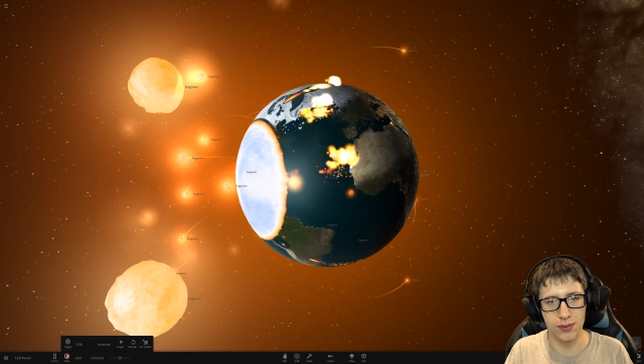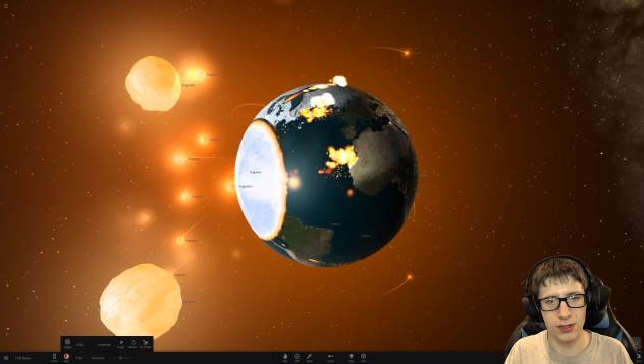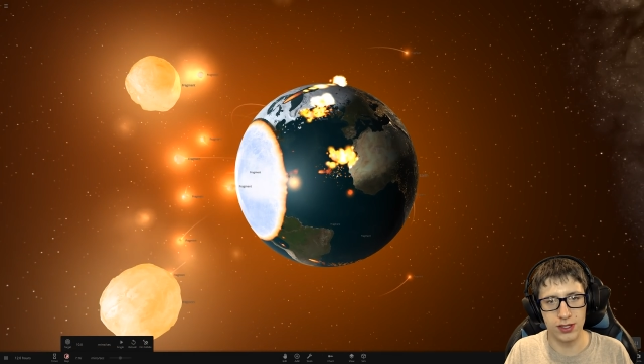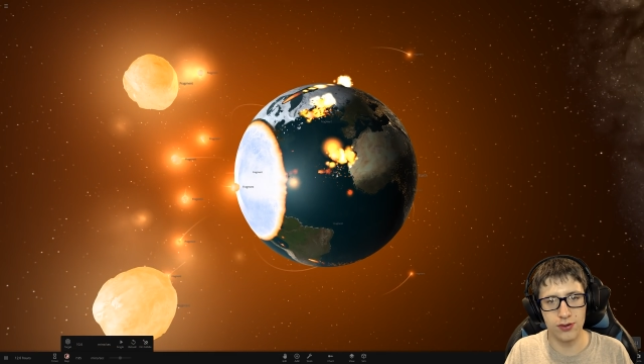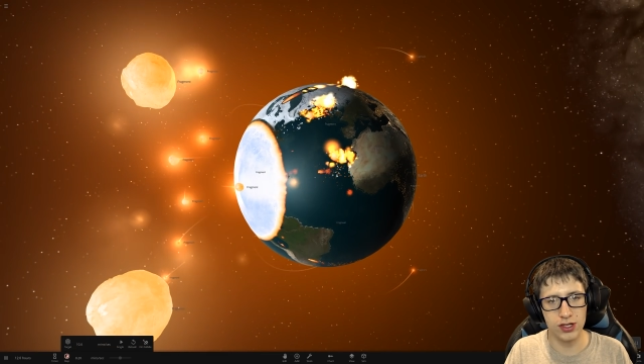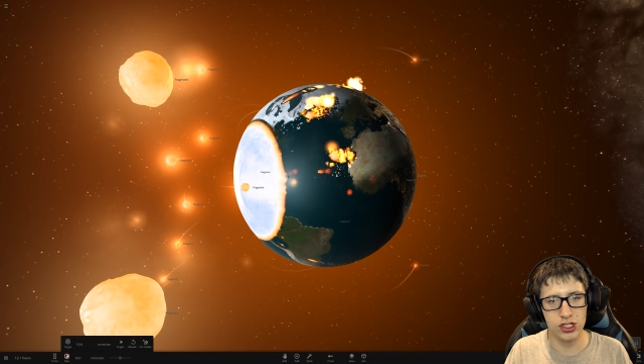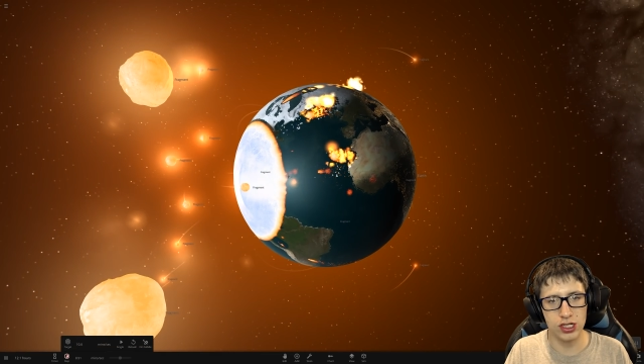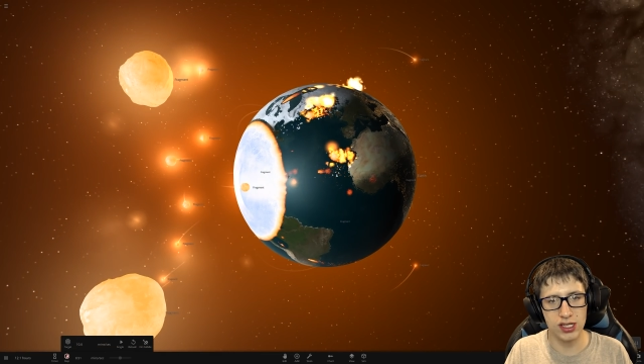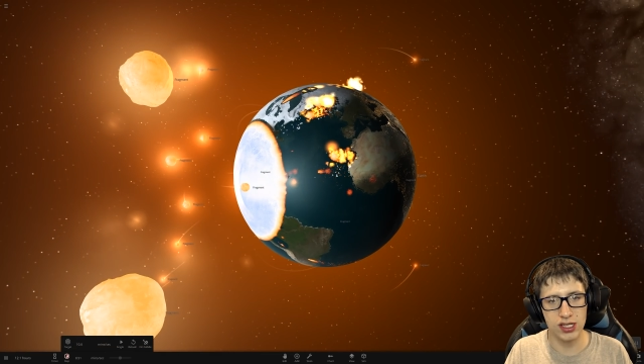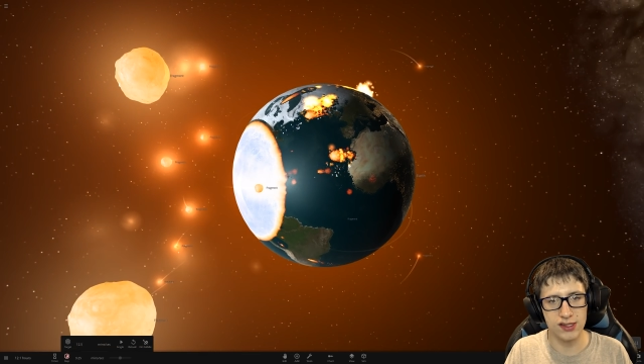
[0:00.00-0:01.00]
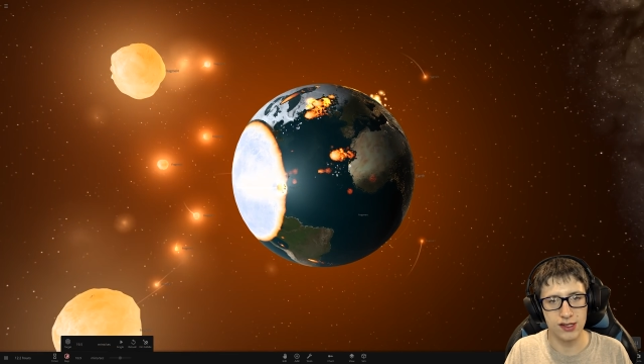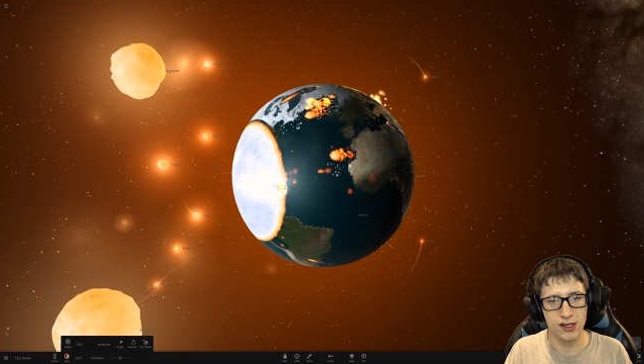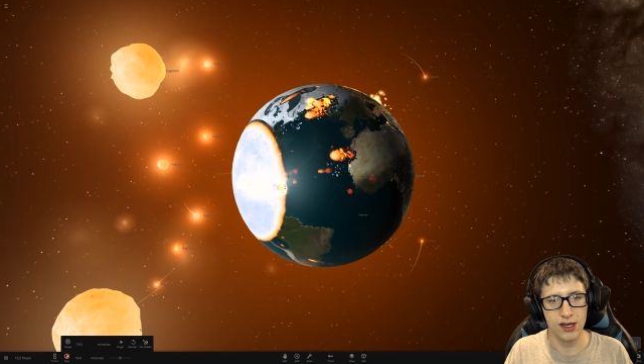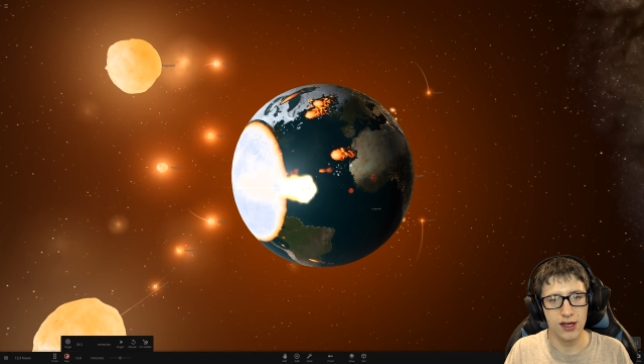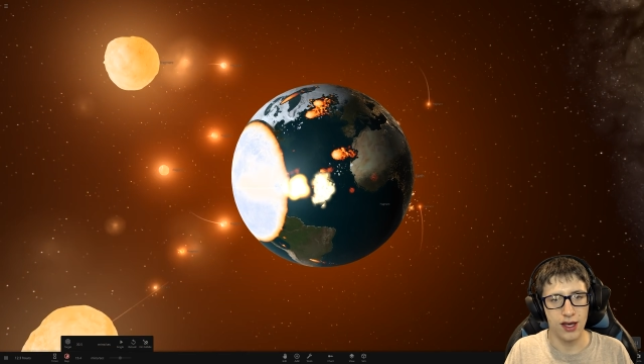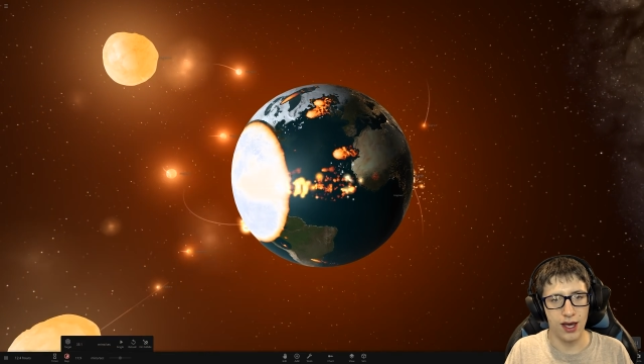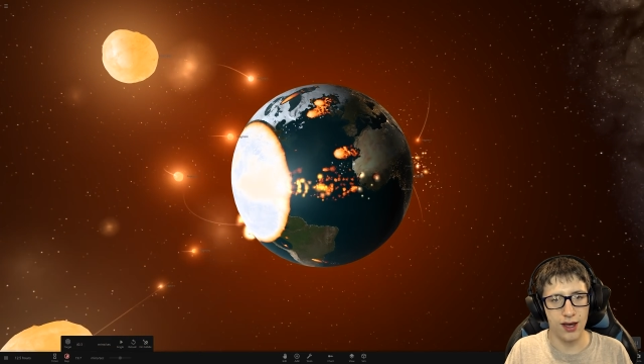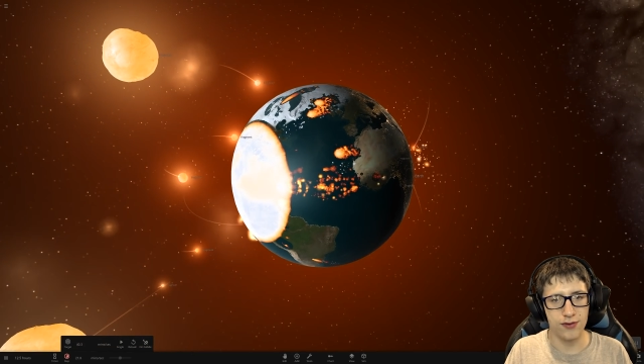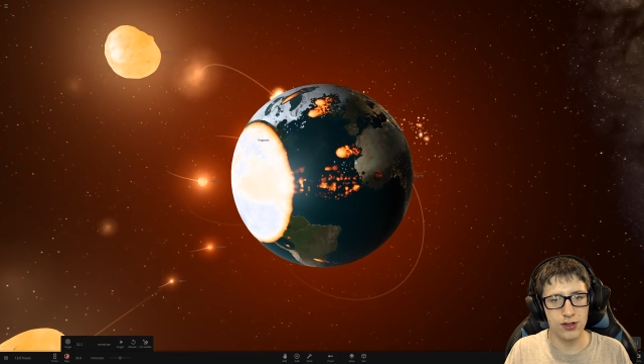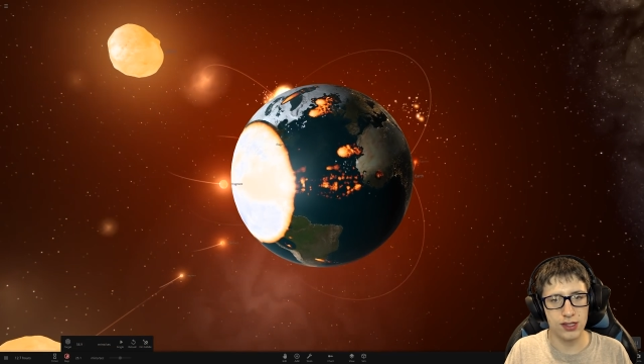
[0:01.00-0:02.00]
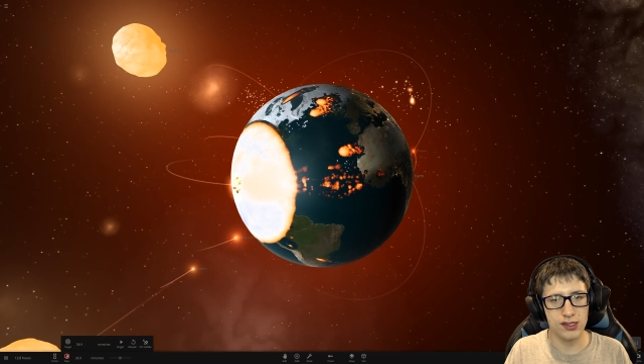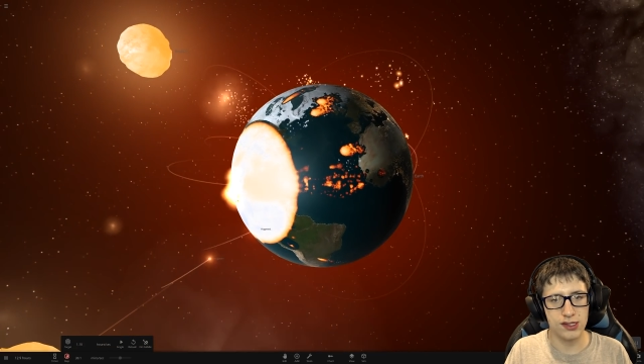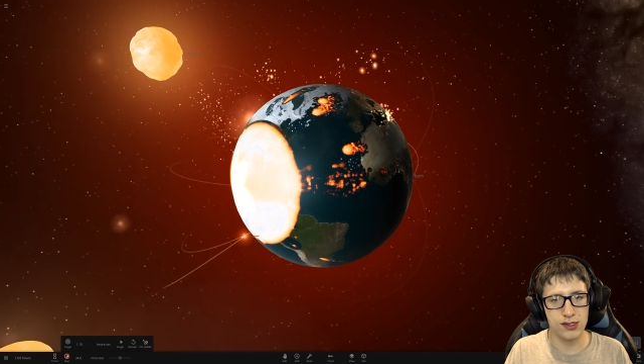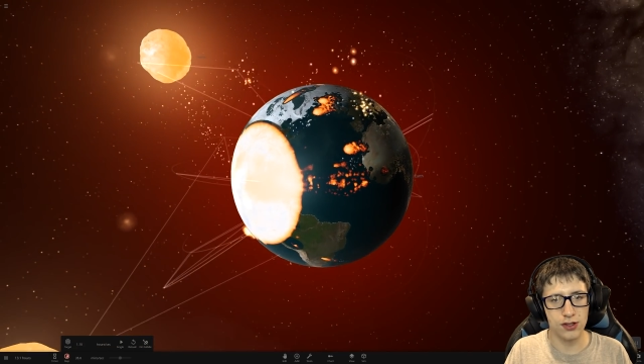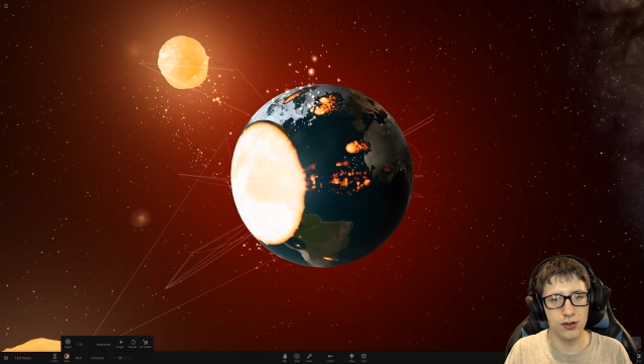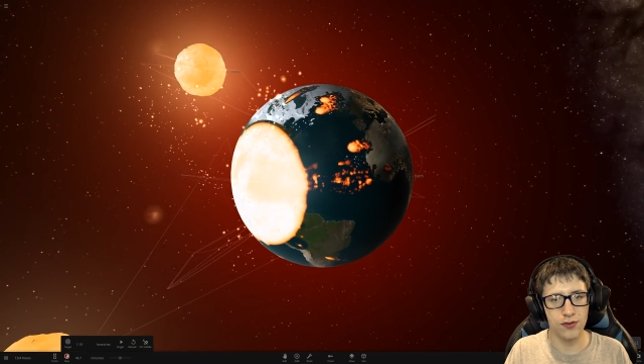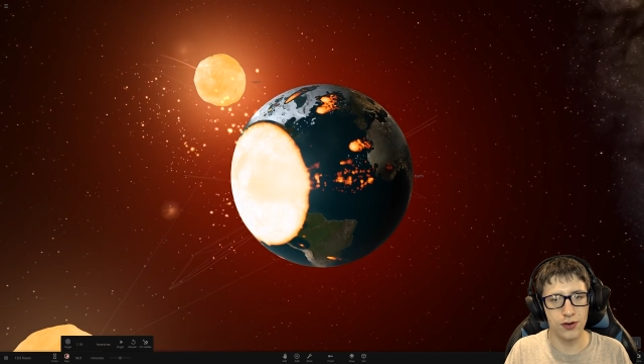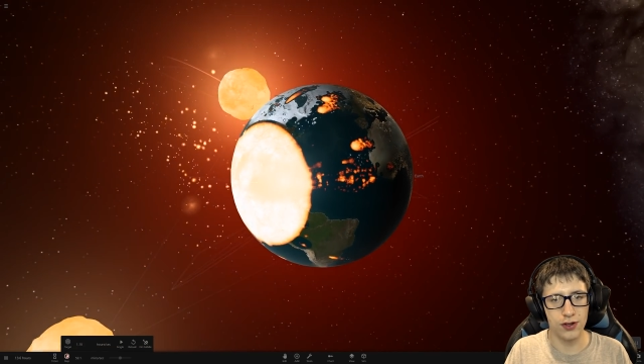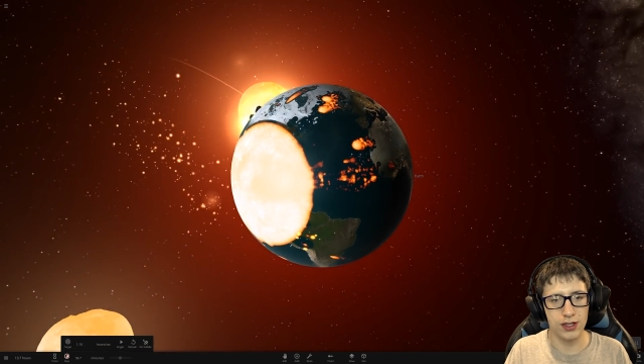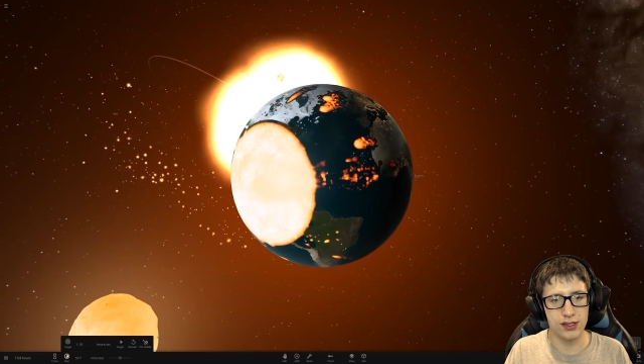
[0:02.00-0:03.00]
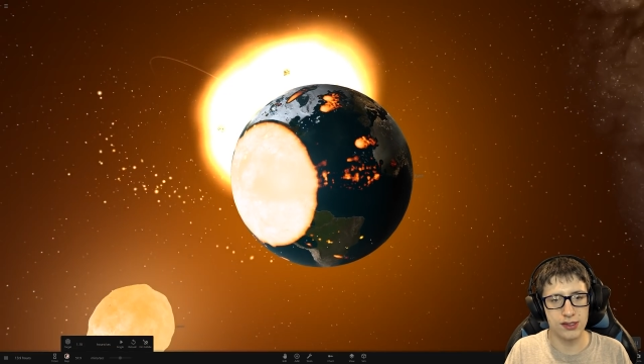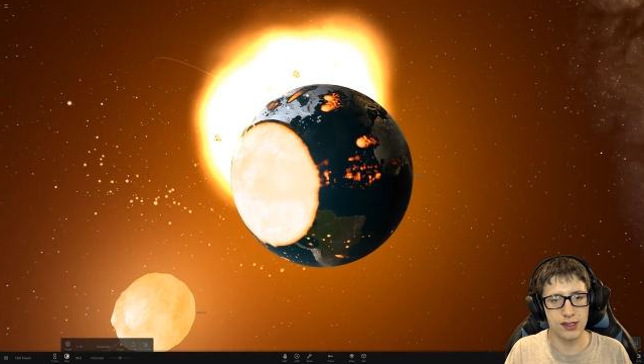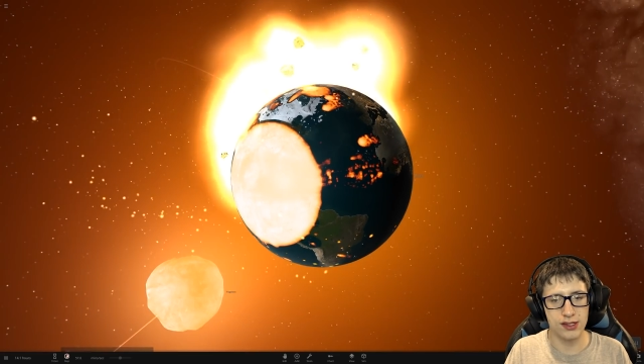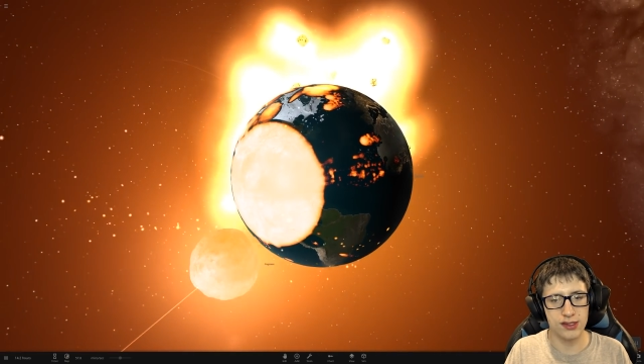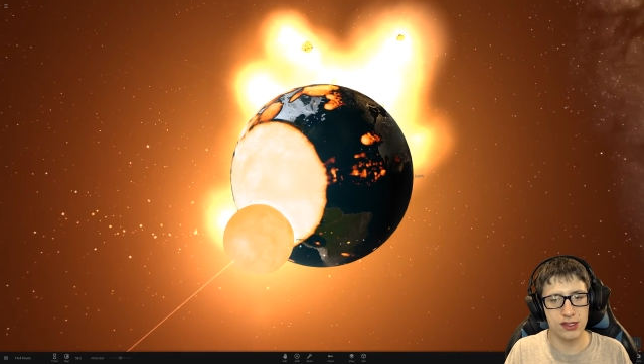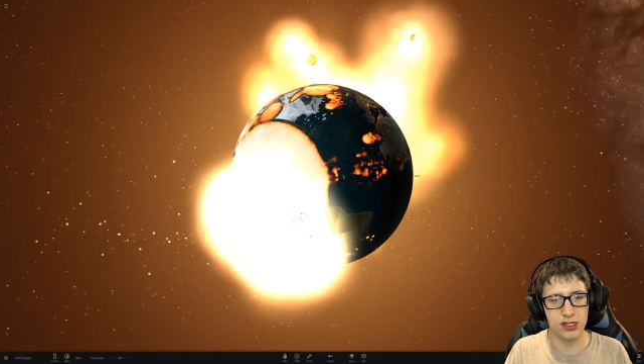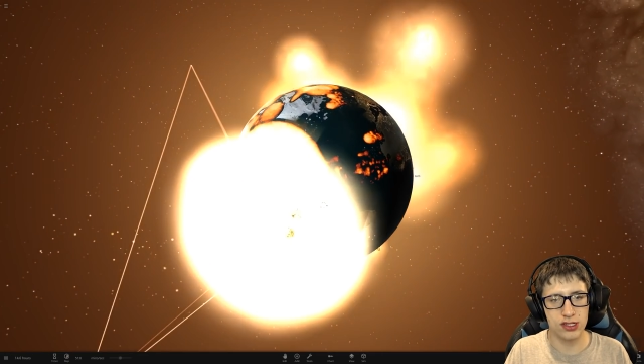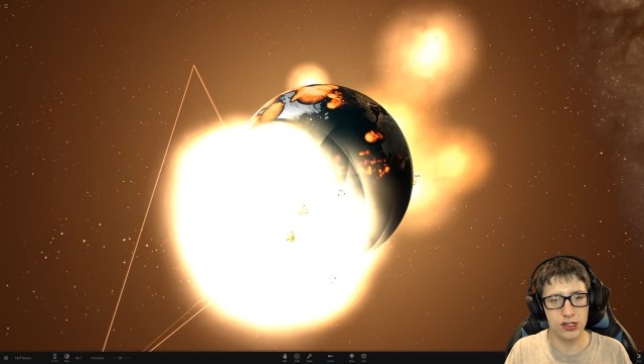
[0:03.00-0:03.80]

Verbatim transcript: But the question is, after this is over, is, is it just